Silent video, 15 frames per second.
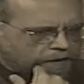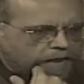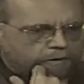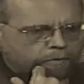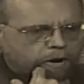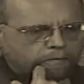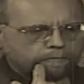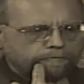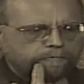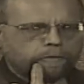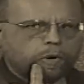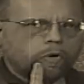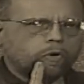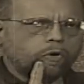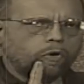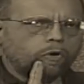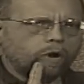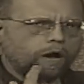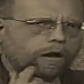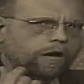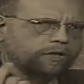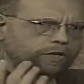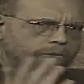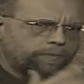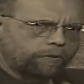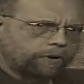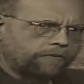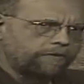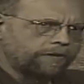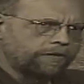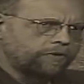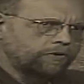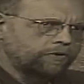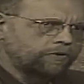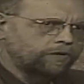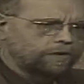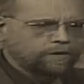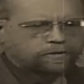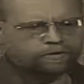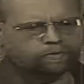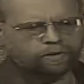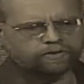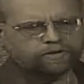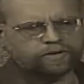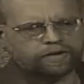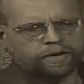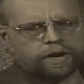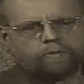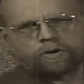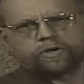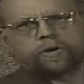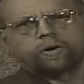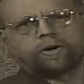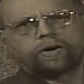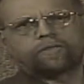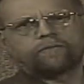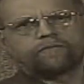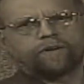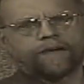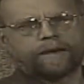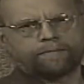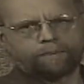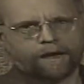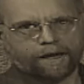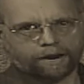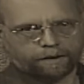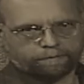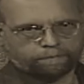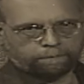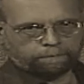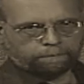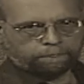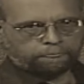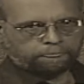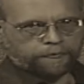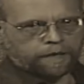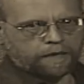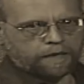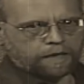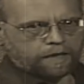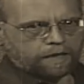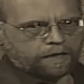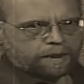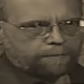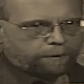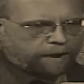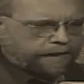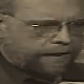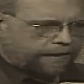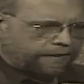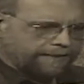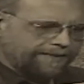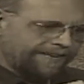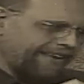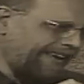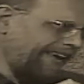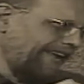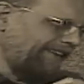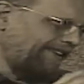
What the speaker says: Lederer, who just previous to this was in Return of the Vampire. He plays